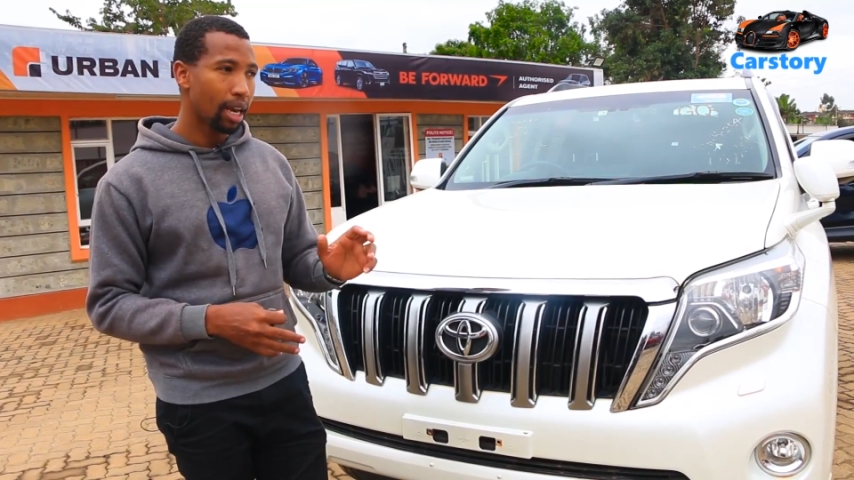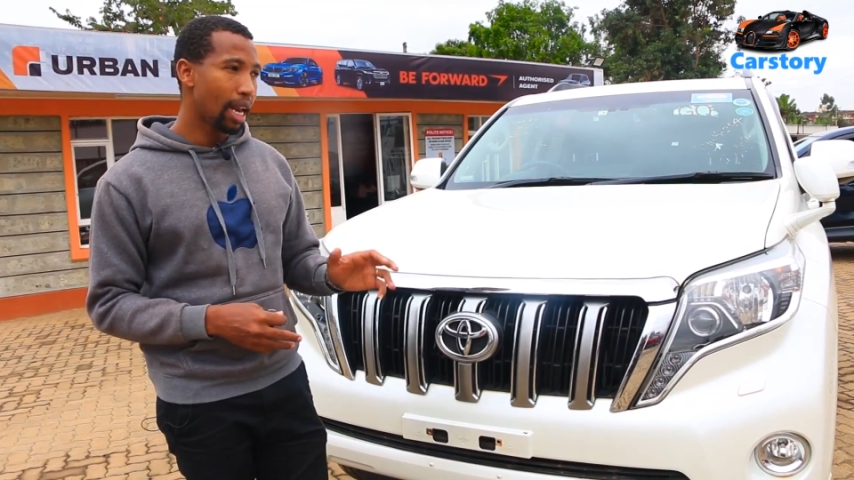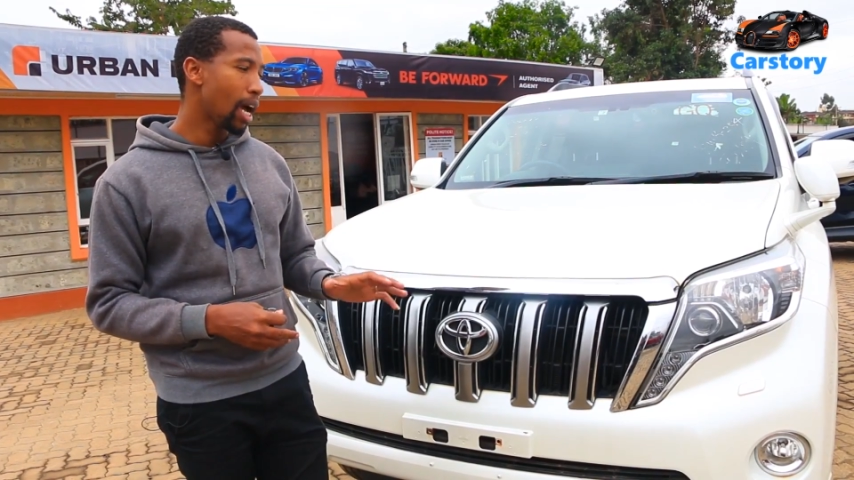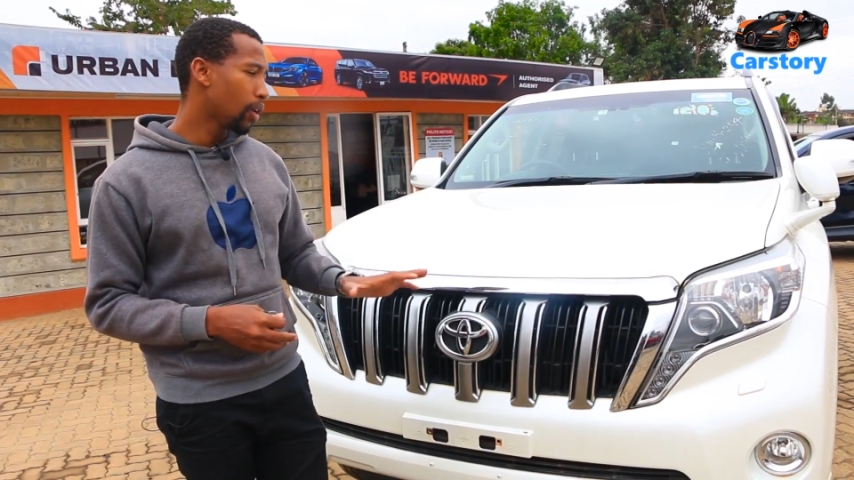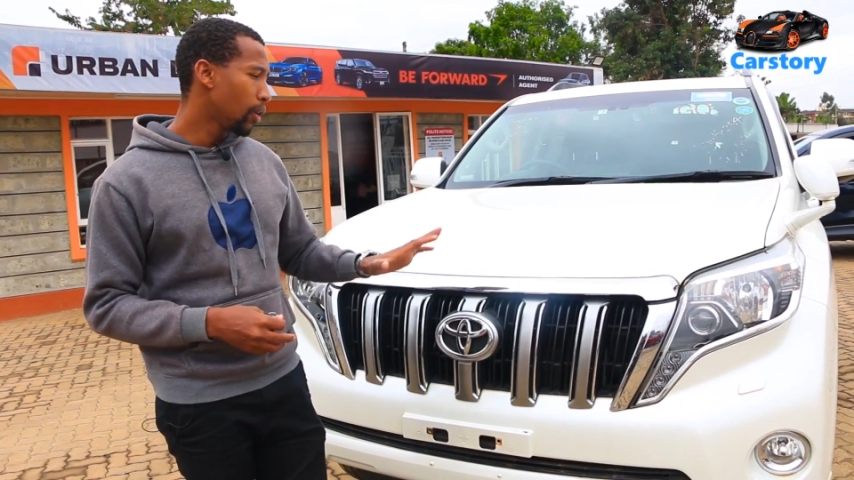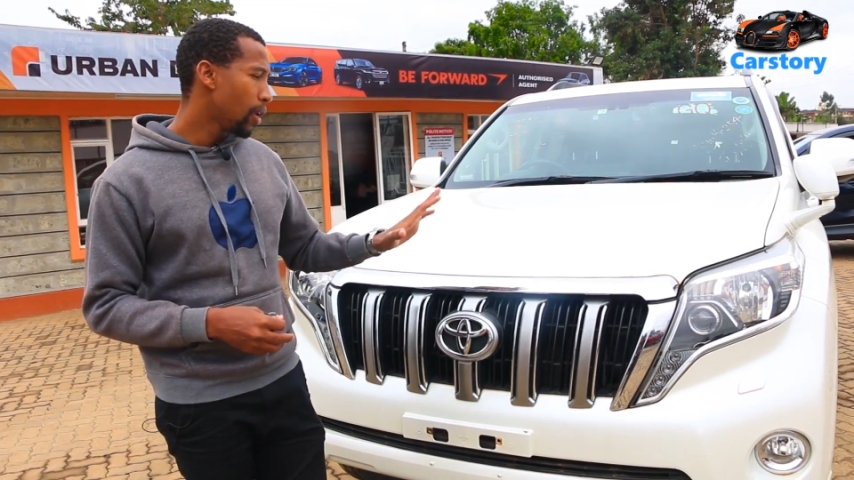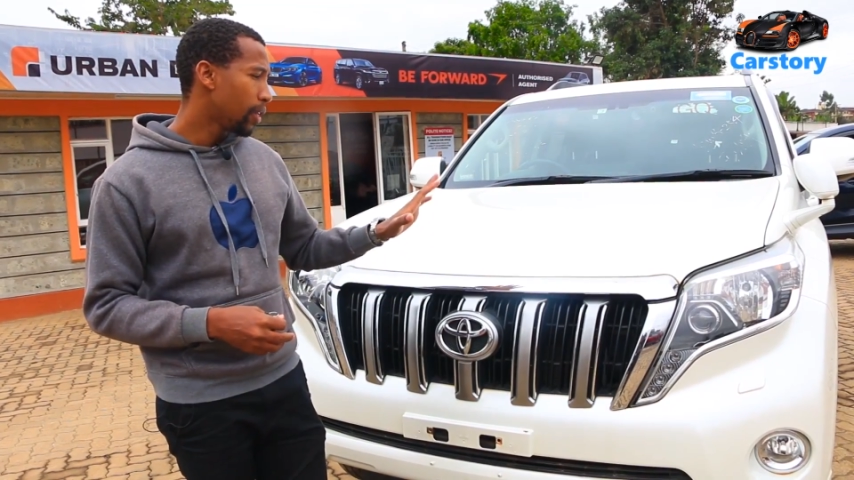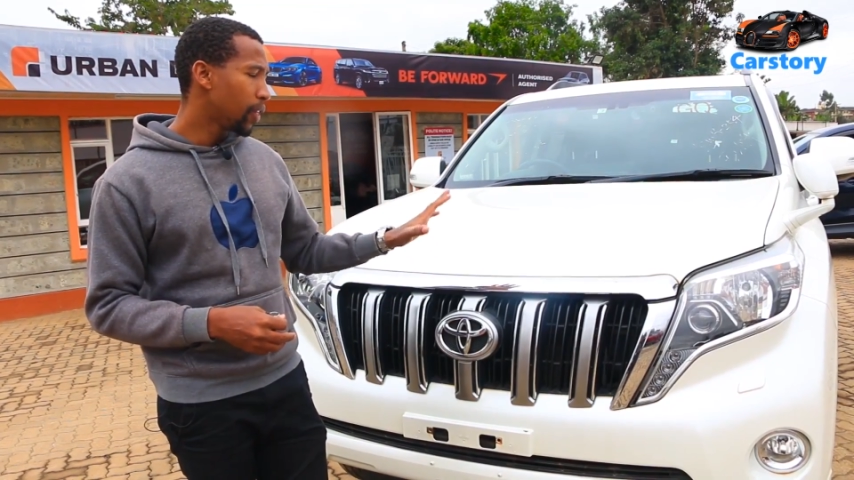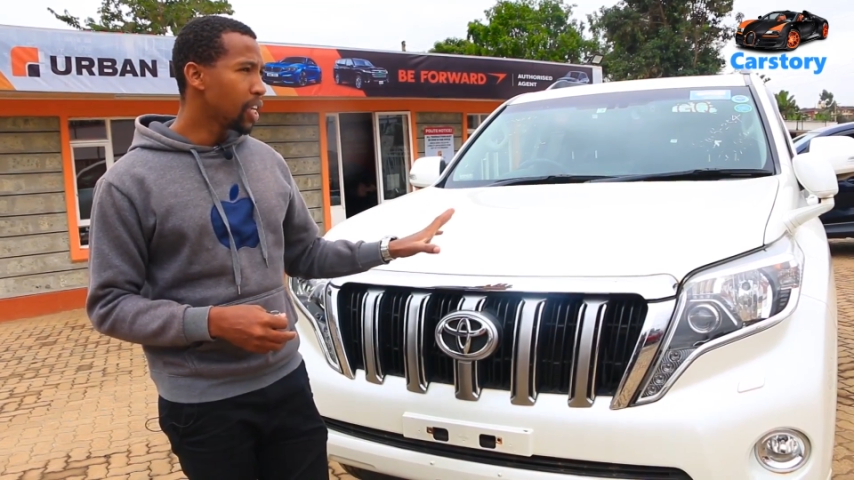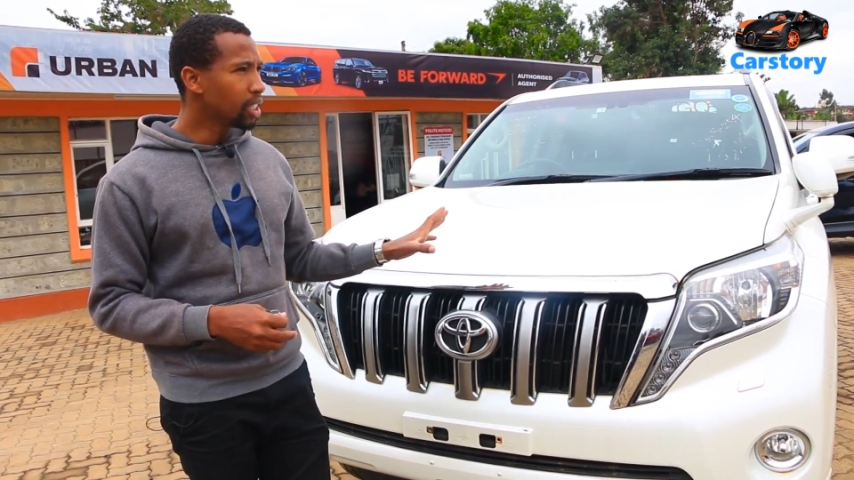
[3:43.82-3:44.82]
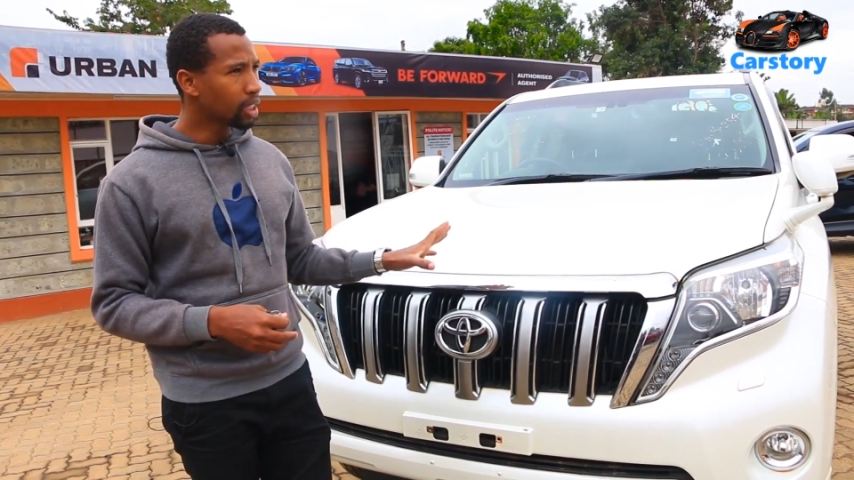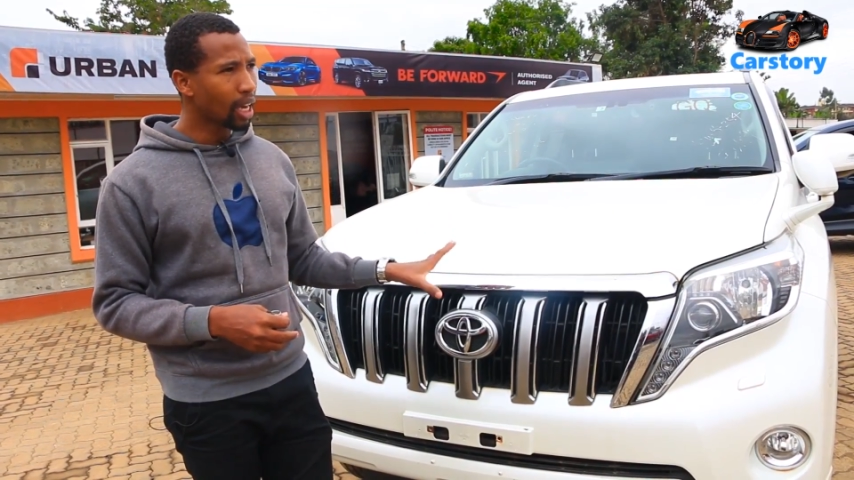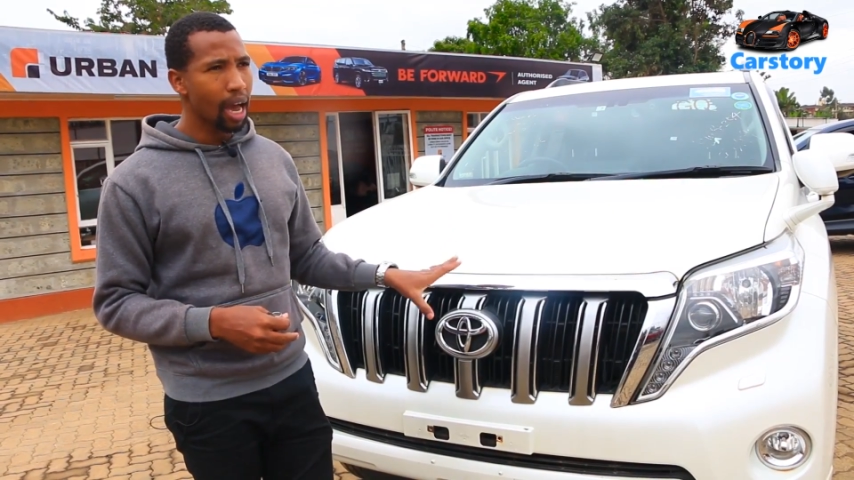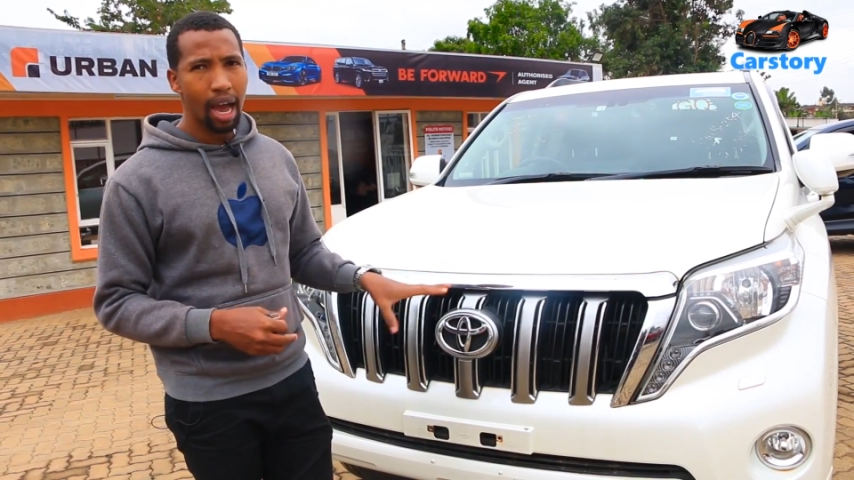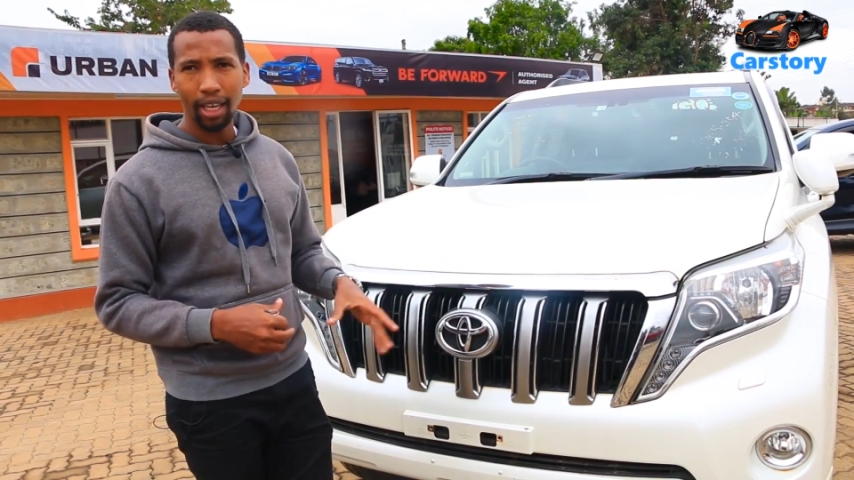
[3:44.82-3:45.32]
Now, this
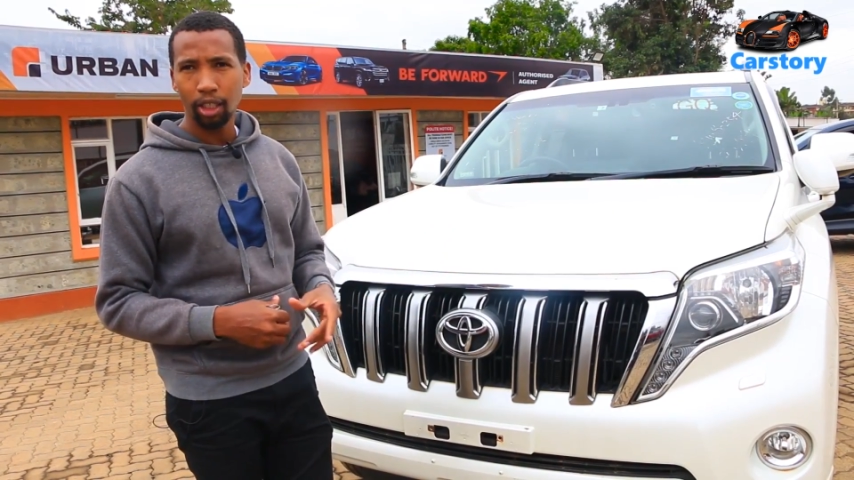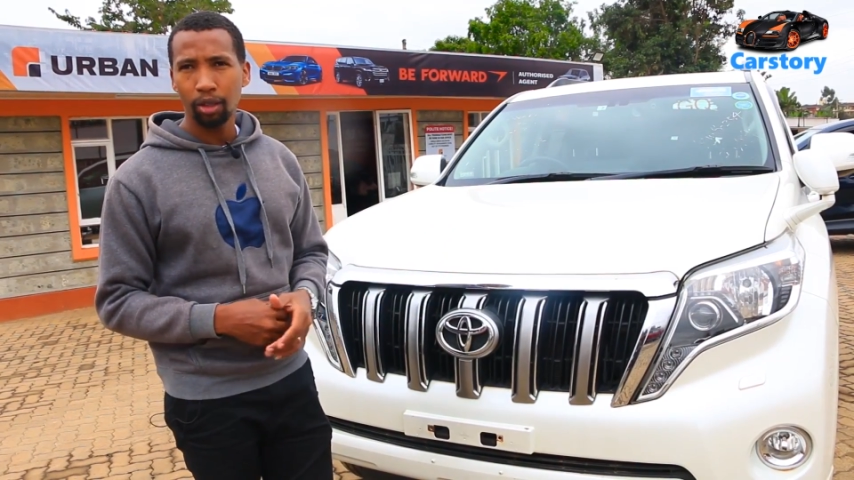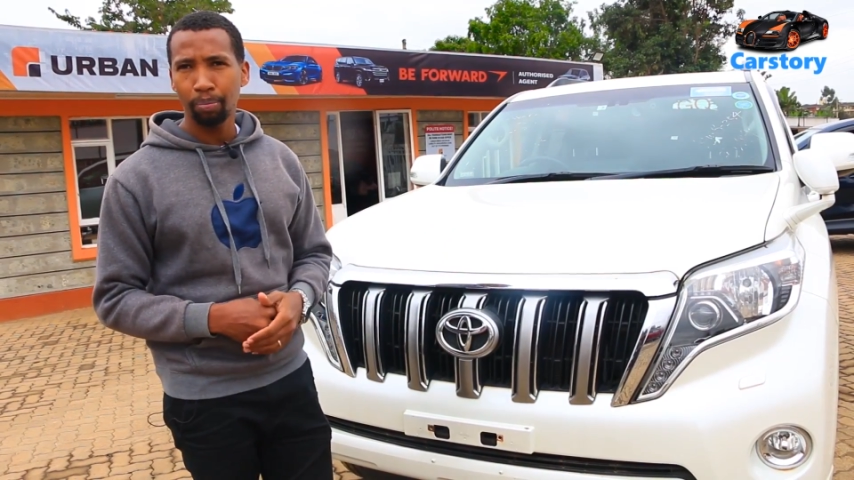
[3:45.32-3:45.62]
car has